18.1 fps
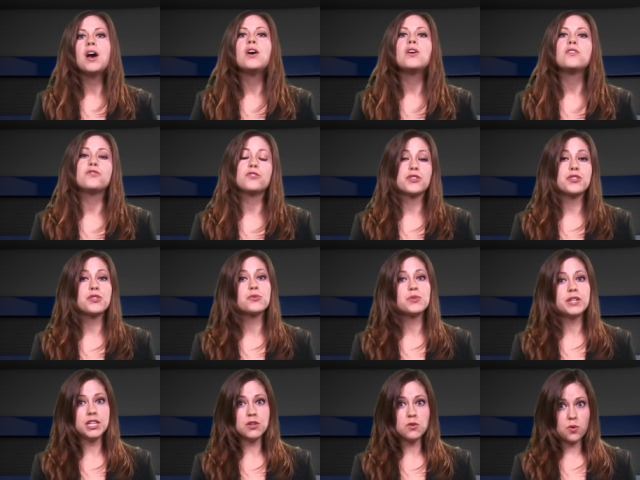For
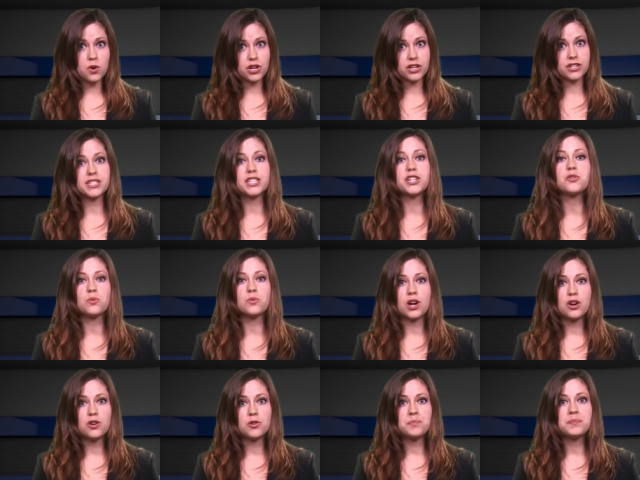three quarters in a
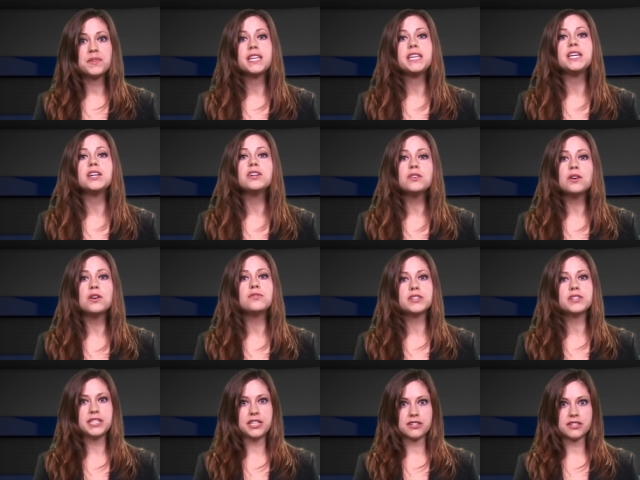row, year-over-year